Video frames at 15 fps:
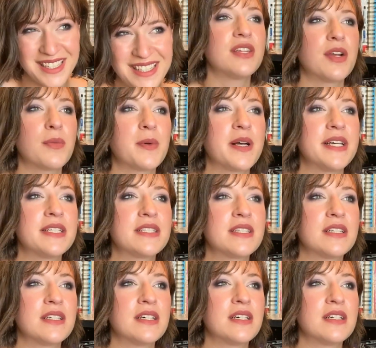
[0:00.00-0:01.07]
There was
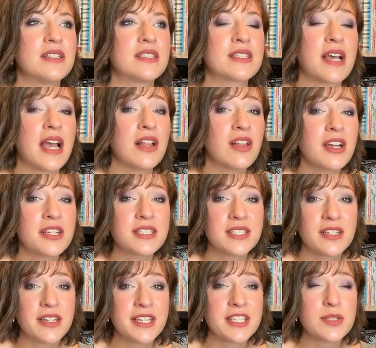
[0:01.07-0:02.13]
the Skylark
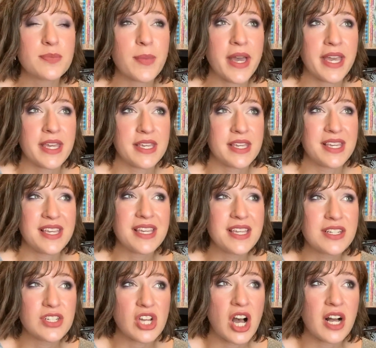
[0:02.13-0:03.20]
series by E.E.
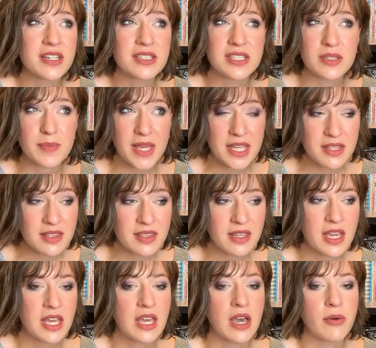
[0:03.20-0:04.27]
Doc Smith,
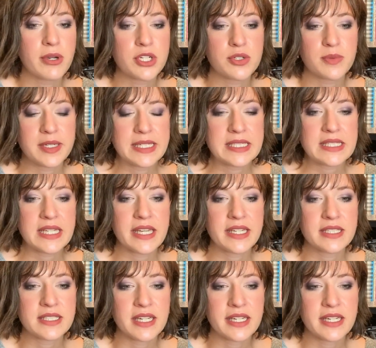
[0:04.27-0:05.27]
which was a